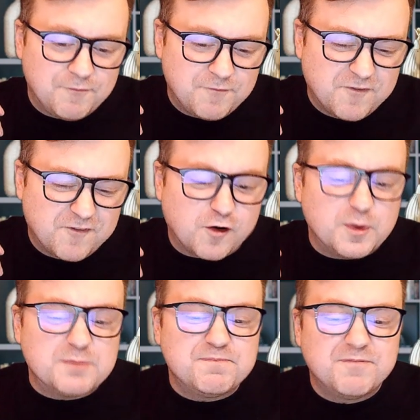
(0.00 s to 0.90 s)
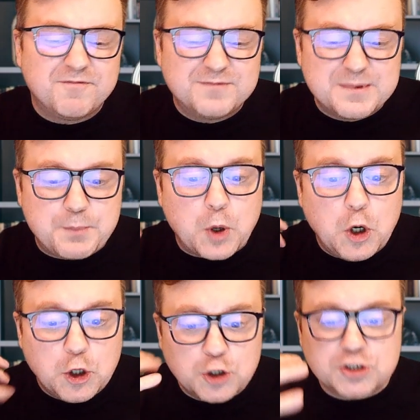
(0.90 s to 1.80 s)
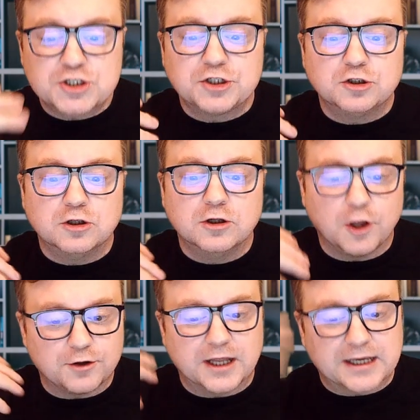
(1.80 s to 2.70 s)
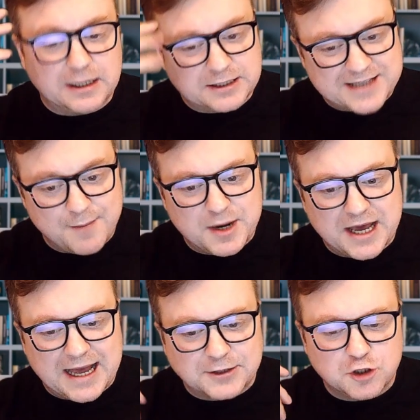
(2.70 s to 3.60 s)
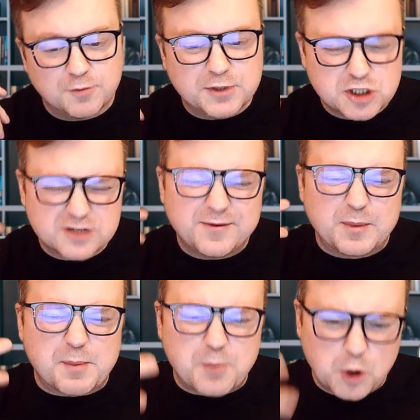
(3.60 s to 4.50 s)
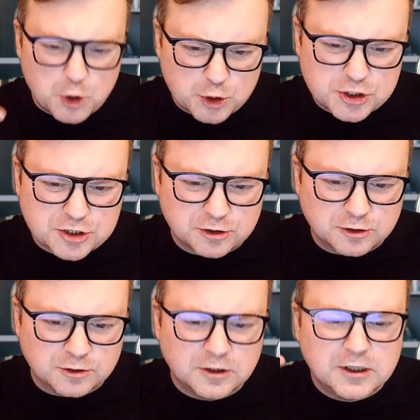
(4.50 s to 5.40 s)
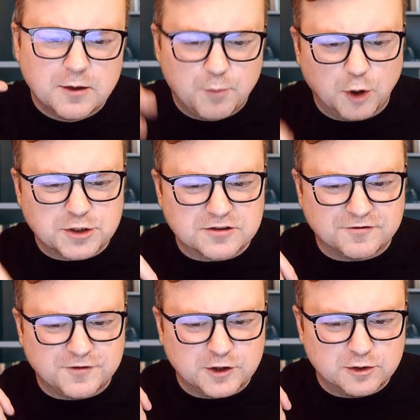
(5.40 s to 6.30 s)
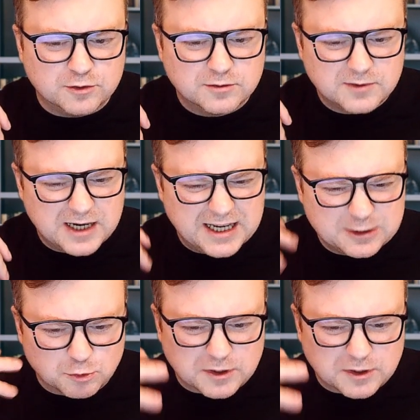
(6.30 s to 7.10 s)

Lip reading: From a personal, not like examiner hat on, but just from a personal point of view, I don't